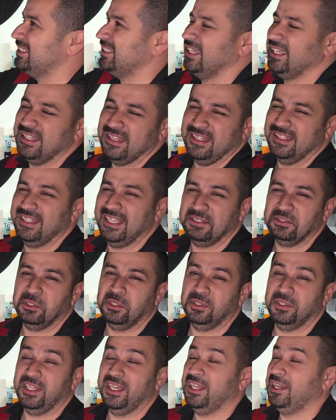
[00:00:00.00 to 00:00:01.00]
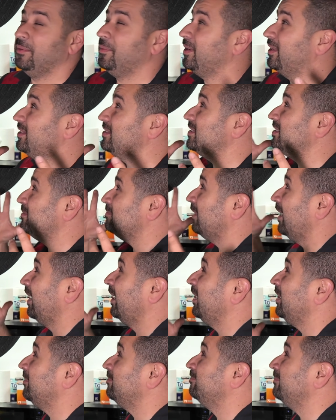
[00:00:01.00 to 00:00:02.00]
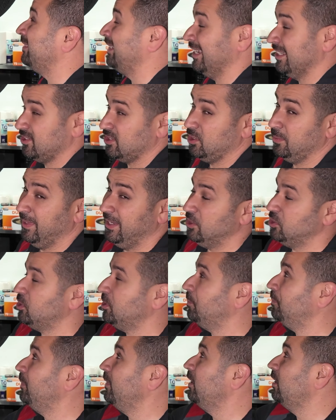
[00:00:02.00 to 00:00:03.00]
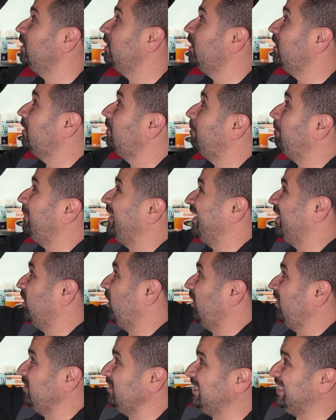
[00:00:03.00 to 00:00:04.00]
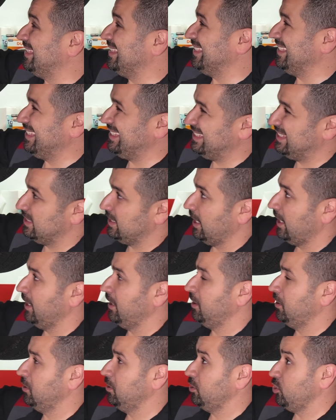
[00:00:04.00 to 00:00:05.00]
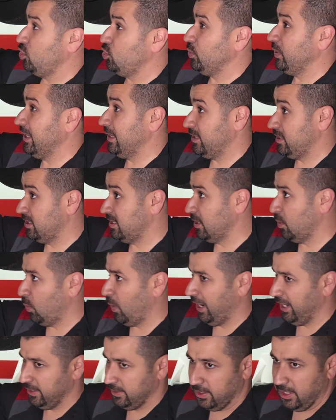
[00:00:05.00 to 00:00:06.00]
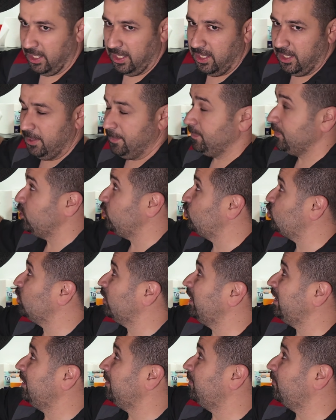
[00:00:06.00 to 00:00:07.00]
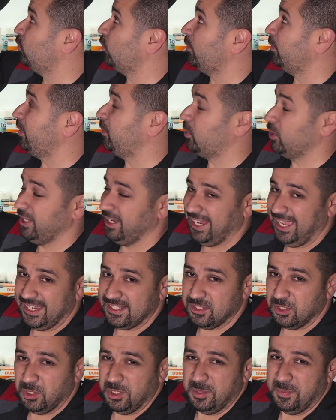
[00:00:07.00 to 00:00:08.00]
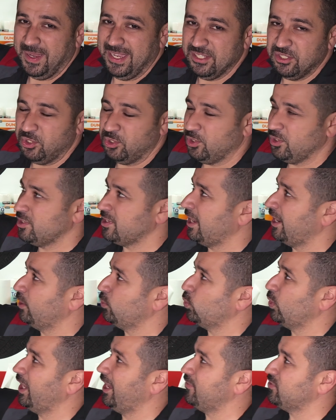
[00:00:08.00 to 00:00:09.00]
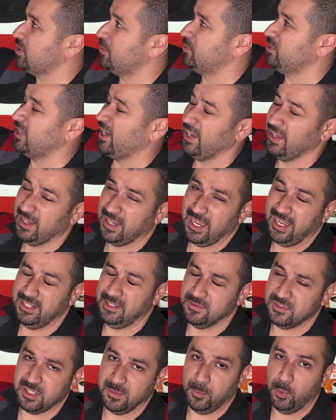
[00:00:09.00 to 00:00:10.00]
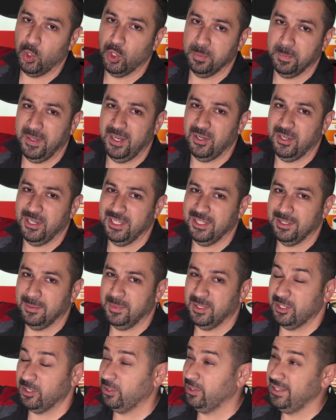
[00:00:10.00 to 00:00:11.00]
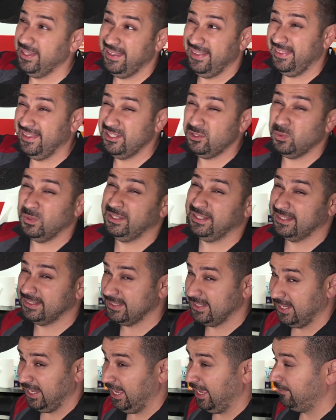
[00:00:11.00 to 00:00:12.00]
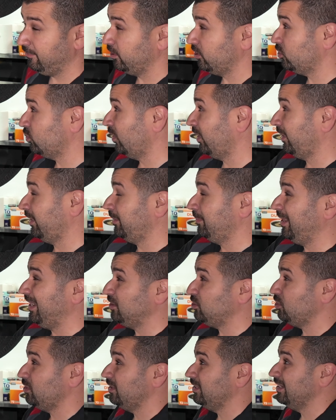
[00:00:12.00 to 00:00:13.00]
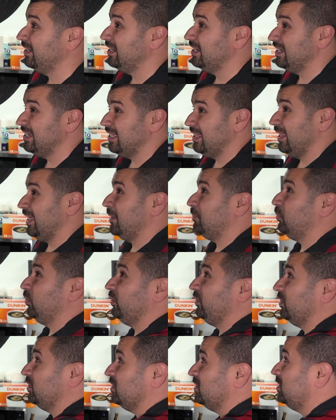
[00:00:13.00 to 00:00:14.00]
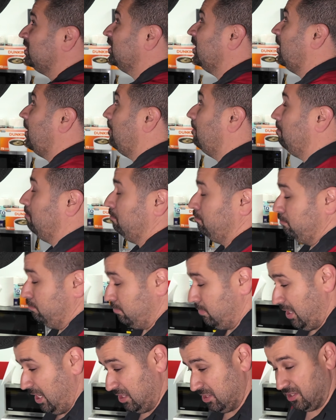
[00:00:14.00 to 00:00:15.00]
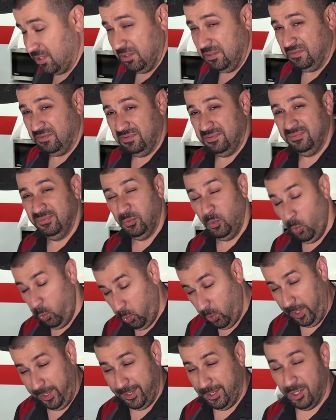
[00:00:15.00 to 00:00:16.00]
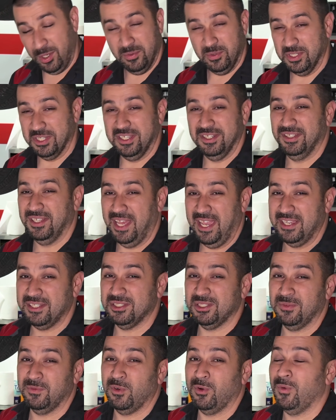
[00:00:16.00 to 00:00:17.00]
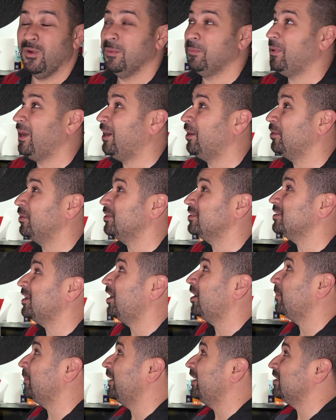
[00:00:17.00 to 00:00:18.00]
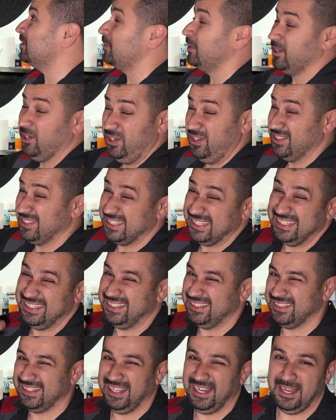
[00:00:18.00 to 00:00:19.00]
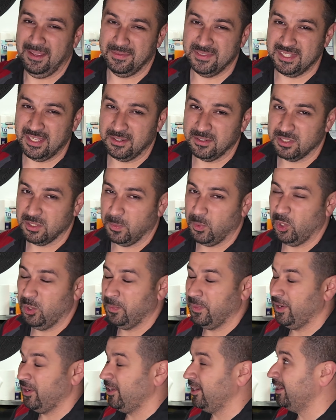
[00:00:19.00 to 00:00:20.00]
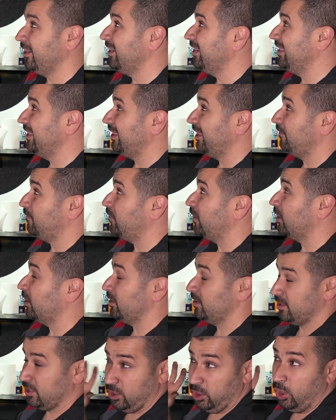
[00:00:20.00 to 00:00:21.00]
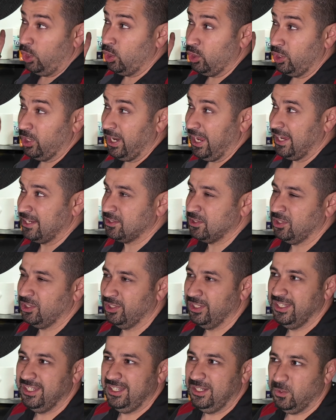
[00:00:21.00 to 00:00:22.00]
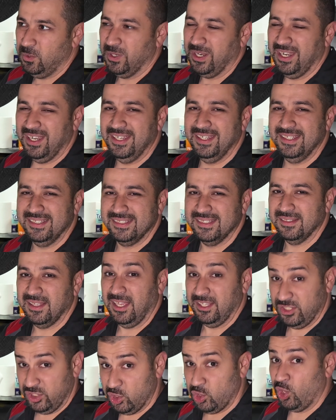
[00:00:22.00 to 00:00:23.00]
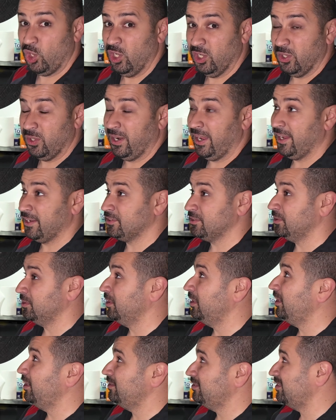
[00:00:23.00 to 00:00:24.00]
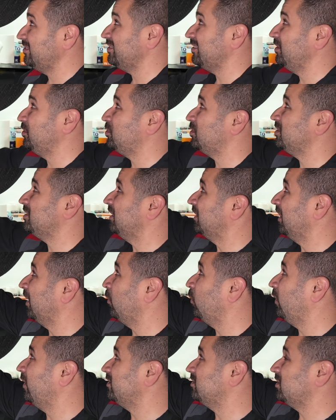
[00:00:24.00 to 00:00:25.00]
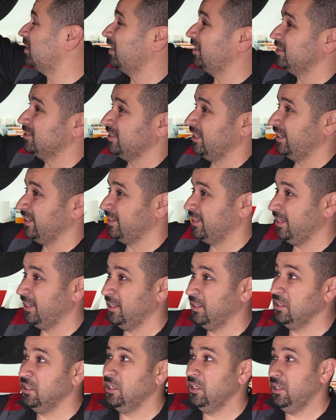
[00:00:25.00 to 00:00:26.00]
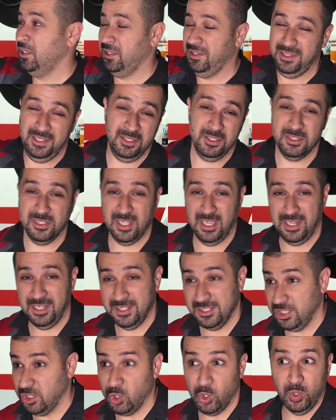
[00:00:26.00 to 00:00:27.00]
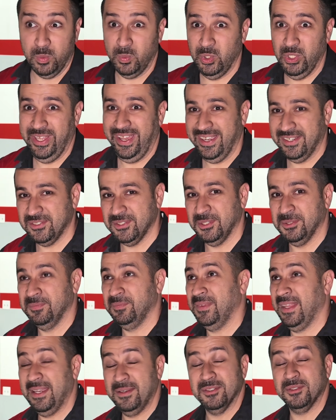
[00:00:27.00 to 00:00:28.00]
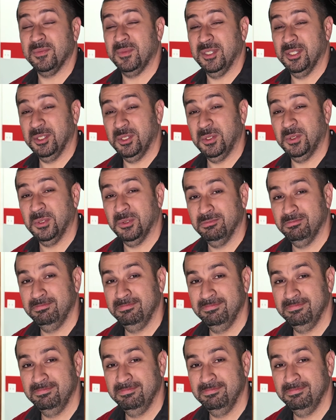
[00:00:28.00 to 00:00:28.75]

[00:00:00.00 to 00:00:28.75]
say it in the technical data, but this is my guesstimation. Because this style, usually this is a wide car. Usually when we put an axle on the passenger side, we'll have some kind of support bearing in the middle. This one doesn't have it. So I imagine they put this massive, way overkill axle for what power this car makes because it does not have a center support bearing. They figured it's a longer axle. We're going to need a stronger axle. It's just interesting that one side is like that, the other side is a normal axle. That was pretty cool.